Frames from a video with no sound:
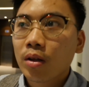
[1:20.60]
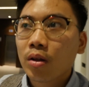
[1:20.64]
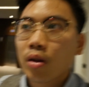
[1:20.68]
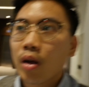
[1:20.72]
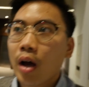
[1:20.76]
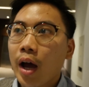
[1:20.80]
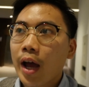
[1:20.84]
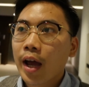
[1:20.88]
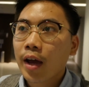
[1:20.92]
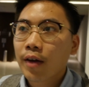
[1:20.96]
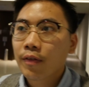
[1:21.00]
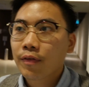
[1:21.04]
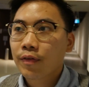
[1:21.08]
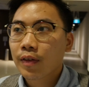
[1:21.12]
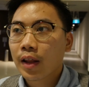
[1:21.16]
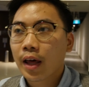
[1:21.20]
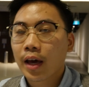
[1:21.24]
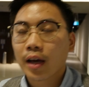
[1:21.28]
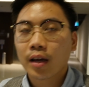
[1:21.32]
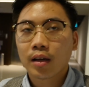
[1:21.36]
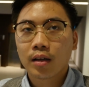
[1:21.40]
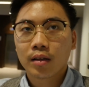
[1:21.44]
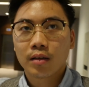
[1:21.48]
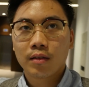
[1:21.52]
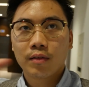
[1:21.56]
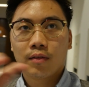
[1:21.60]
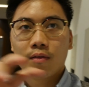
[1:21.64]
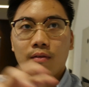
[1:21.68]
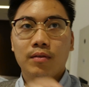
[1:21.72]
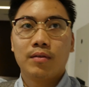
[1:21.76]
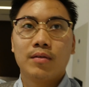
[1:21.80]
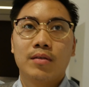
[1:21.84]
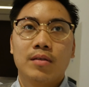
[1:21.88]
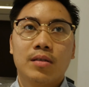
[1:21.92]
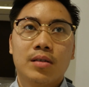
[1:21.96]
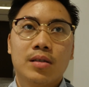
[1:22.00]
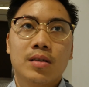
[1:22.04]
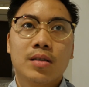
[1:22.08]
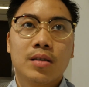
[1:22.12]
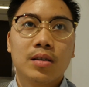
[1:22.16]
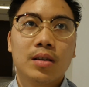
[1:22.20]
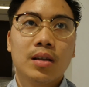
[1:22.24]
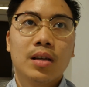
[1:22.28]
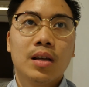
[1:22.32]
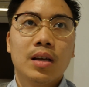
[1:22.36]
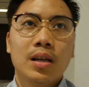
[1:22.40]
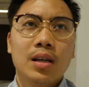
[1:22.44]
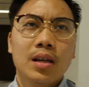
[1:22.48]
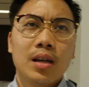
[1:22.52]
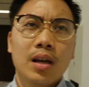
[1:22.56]
I have like
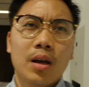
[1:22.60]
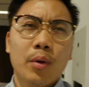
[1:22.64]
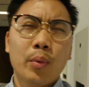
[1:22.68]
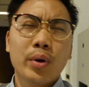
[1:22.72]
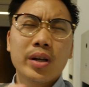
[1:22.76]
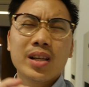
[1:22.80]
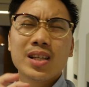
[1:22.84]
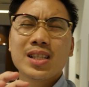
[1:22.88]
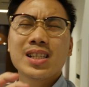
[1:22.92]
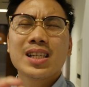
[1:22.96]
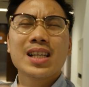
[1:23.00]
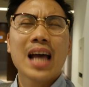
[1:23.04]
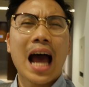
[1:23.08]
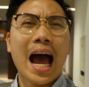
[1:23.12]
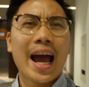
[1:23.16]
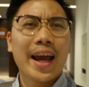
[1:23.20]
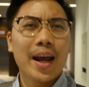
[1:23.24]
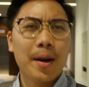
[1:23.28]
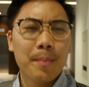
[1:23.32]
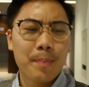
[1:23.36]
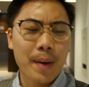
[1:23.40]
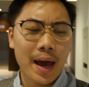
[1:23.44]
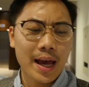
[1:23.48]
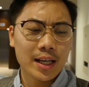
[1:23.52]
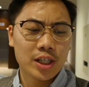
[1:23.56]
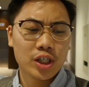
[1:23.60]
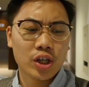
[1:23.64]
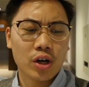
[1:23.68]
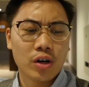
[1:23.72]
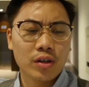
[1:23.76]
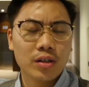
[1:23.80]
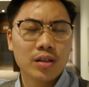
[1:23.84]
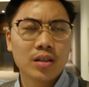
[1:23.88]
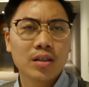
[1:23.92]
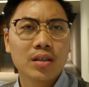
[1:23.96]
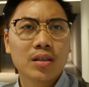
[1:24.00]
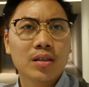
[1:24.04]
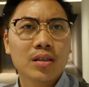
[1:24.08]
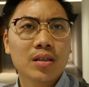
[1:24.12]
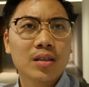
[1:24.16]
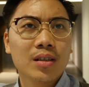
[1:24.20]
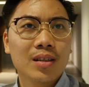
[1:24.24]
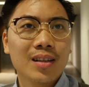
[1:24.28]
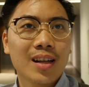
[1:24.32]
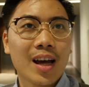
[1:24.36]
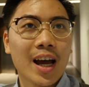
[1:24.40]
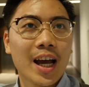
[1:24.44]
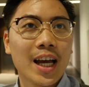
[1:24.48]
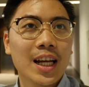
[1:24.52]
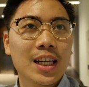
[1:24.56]
what is it? Iron patch on,
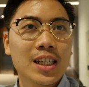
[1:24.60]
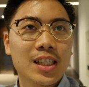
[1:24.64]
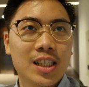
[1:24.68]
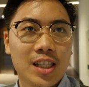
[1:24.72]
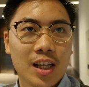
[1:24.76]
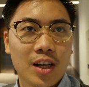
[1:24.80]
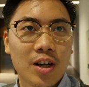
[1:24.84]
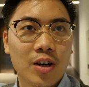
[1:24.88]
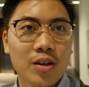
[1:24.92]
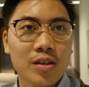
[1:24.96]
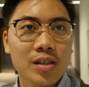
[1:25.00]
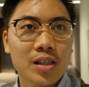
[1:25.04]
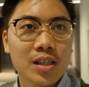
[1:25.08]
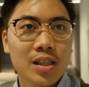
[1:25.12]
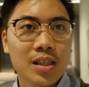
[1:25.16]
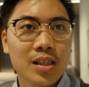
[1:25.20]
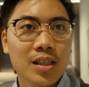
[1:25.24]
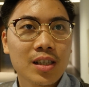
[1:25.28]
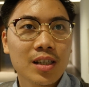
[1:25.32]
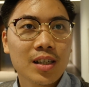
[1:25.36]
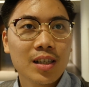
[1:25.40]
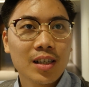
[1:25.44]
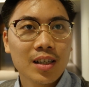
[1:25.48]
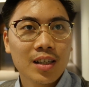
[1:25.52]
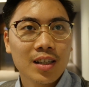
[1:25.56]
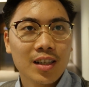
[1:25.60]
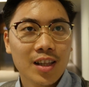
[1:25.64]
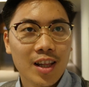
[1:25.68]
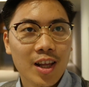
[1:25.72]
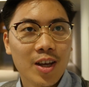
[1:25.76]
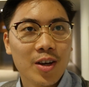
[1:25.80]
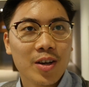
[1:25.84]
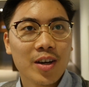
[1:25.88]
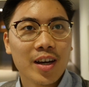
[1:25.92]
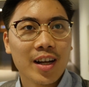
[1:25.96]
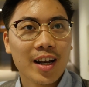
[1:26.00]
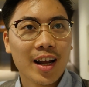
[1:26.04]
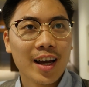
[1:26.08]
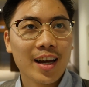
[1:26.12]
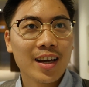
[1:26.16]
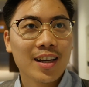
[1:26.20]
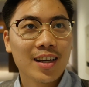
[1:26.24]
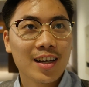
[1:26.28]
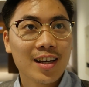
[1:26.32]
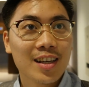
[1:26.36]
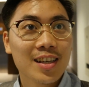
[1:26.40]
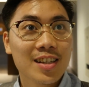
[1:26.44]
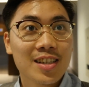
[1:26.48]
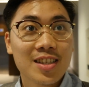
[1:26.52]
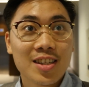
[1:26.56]
iron stick-ons. Oh my
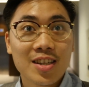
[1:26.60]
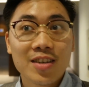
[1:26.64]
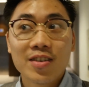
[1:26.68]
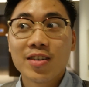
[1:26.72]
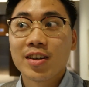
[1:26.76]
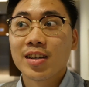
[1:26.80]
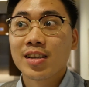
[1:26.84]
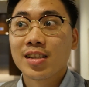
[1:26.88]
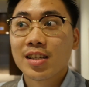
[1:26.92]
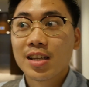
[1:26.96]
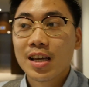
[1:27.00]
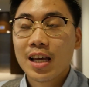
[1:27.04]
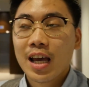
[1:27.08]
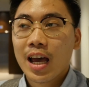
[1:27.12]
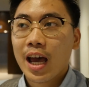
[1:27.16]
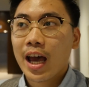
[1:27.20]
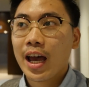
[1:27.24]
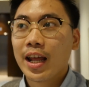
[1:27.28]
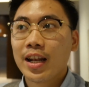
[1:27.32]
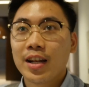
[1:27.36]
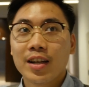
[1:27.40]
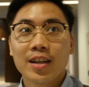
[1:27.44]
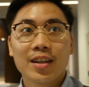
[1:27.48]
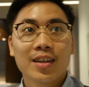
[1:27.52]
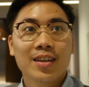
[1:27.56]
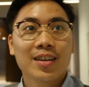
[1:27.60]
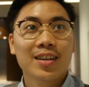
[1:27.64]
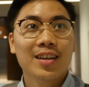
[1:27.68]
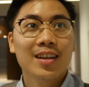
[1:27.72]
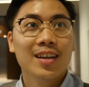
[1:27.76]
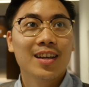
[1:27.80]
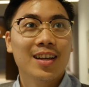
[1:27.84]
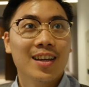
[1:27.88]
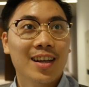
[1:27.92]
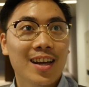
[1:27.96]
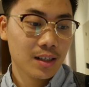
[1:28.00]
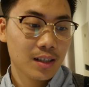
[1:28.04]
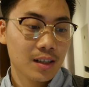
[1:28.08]
god! Serious? You're such and a nerd.